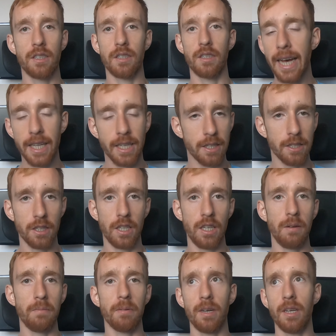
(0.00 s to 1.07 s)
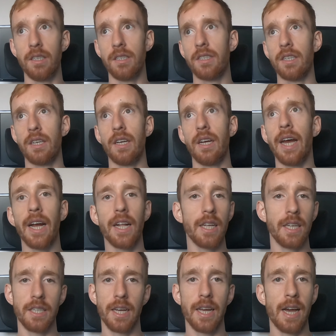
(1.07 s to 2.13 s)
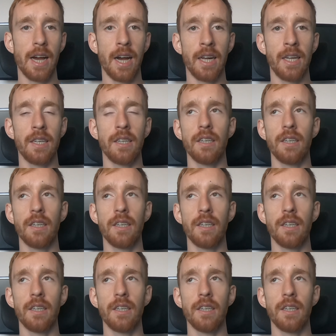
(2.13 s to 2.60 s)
get to sleep as early as I can,